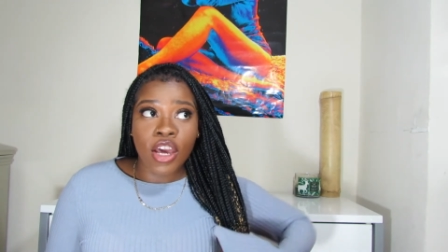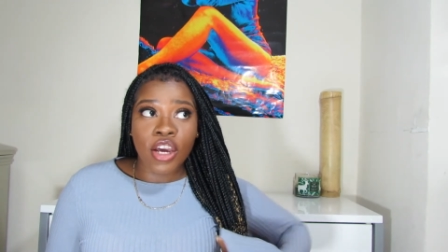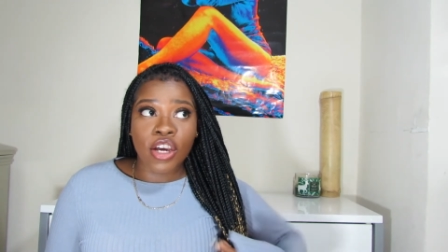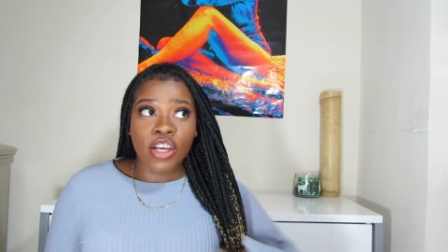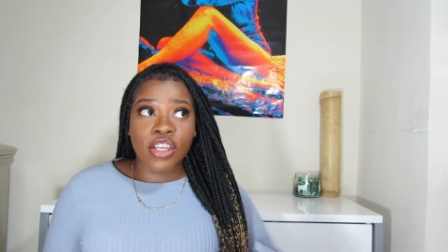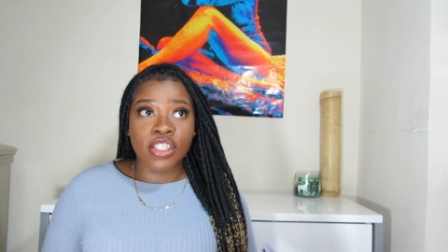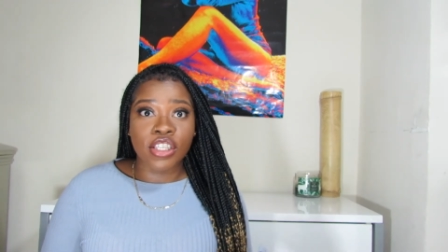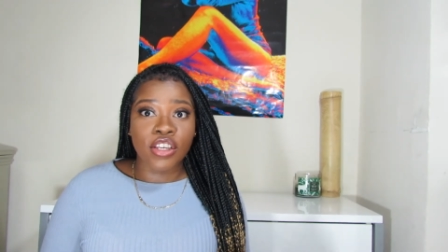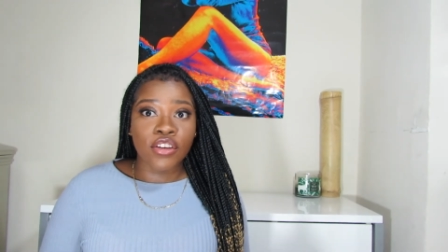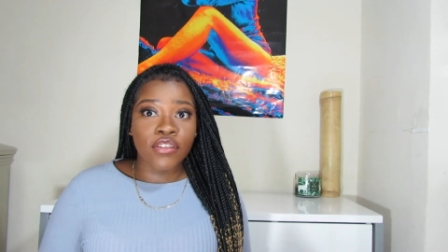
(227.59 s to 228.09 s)

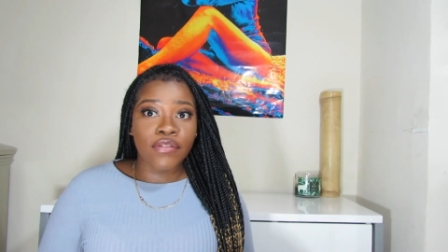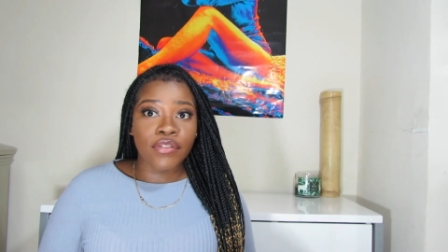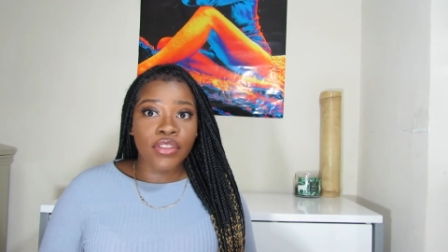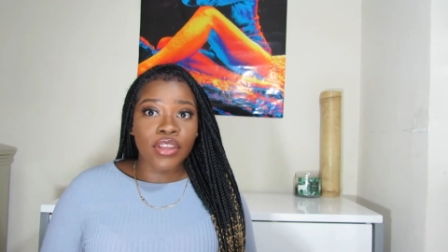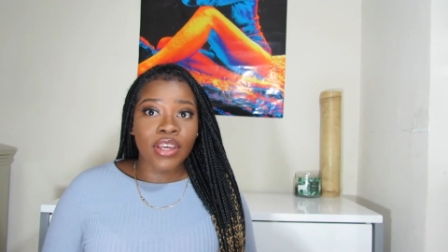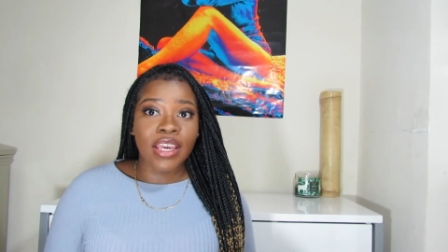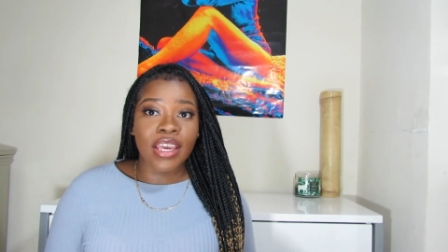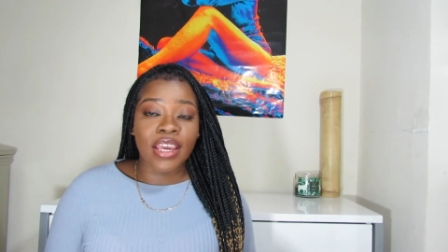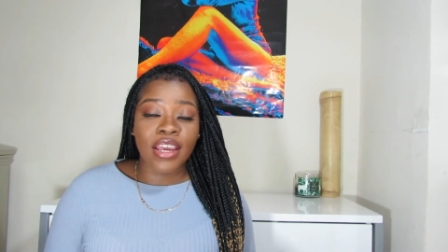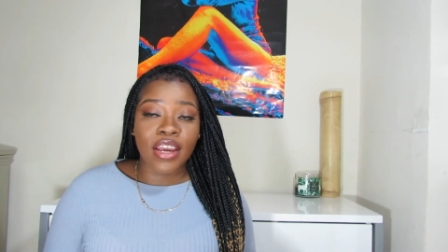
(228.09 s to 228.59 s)
Because if
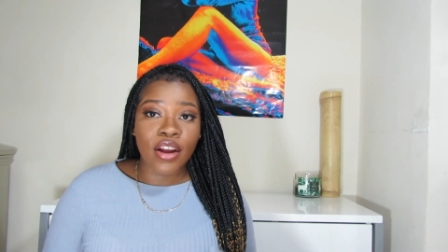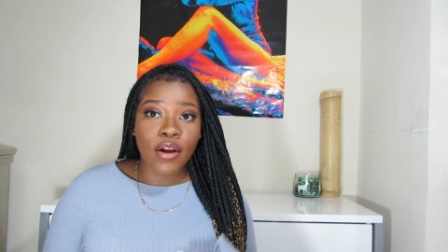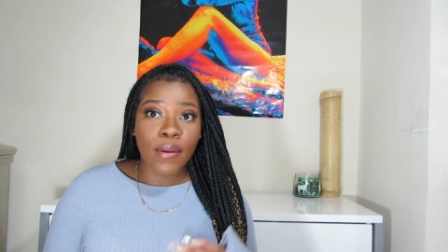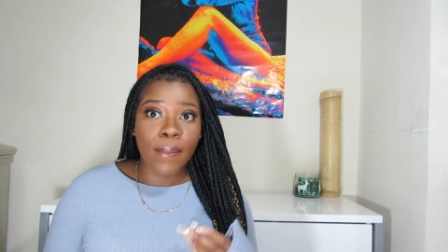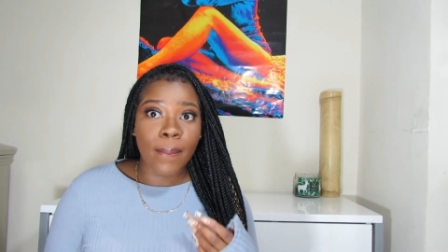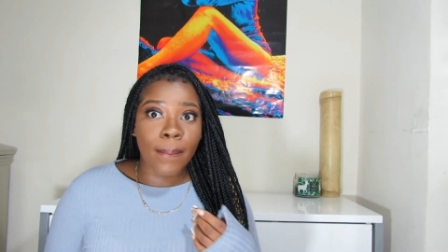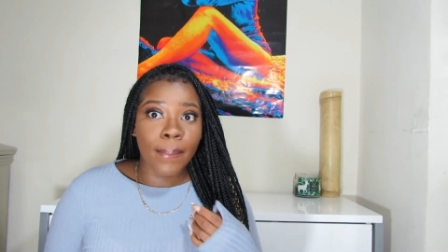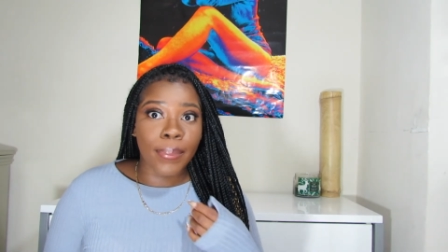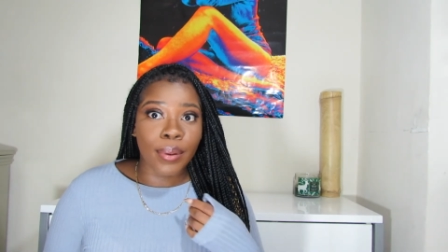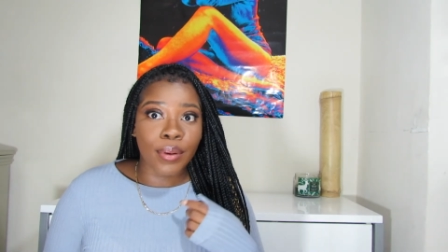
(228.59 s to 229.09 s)
the hair
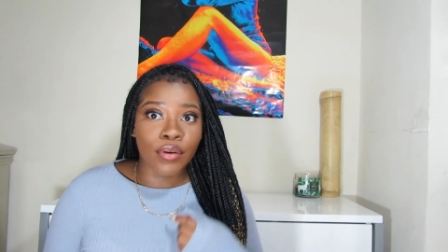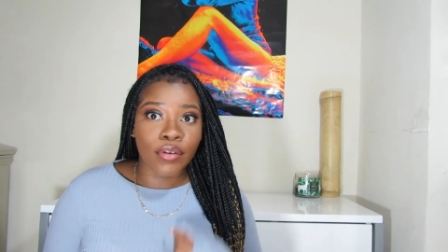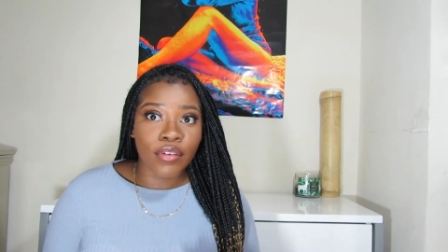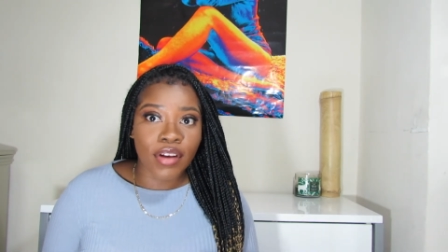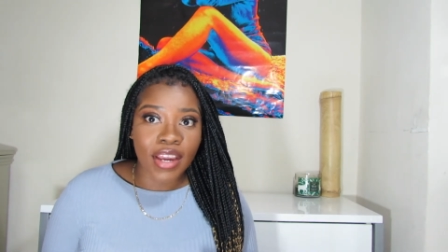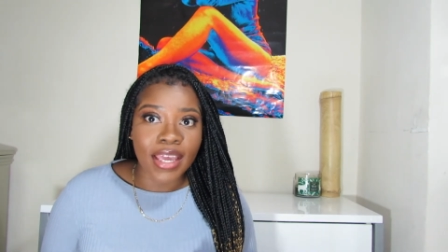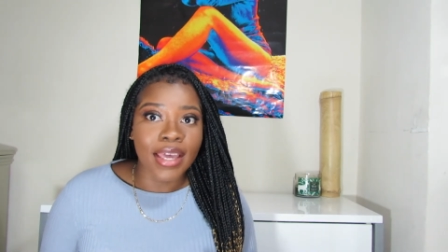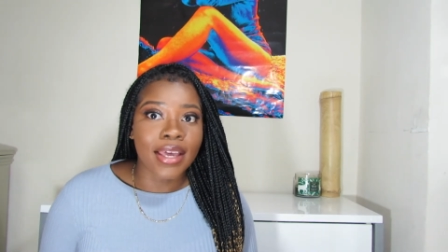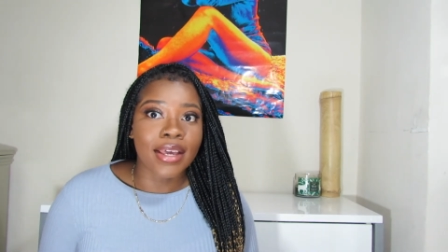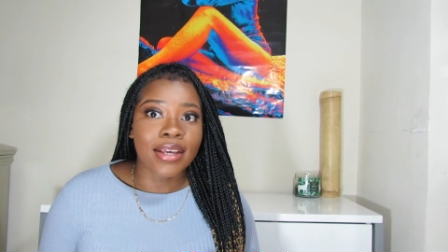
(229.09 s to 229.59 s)

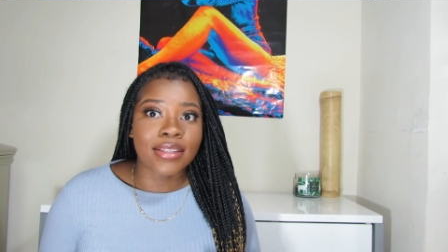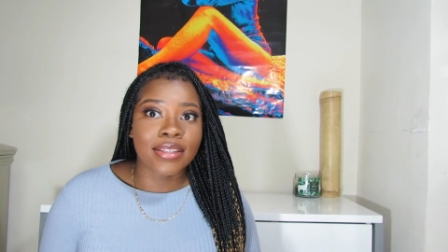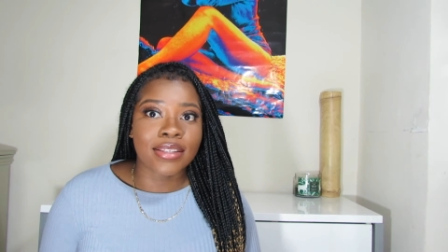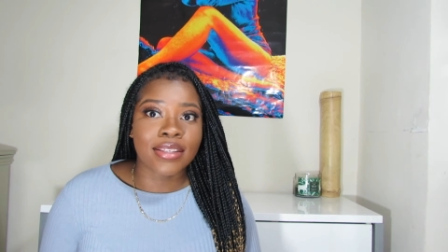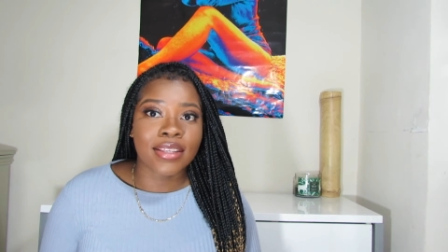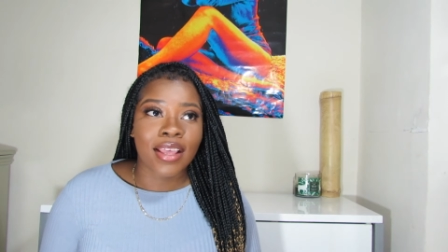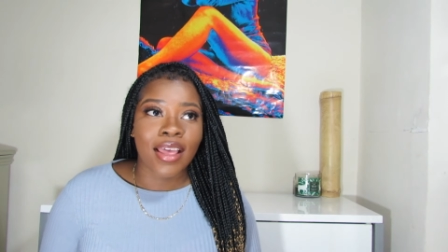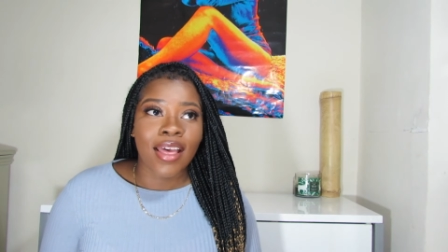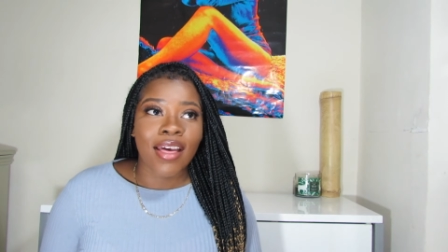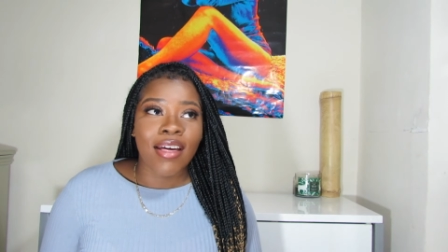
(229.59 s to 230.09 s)
breaks,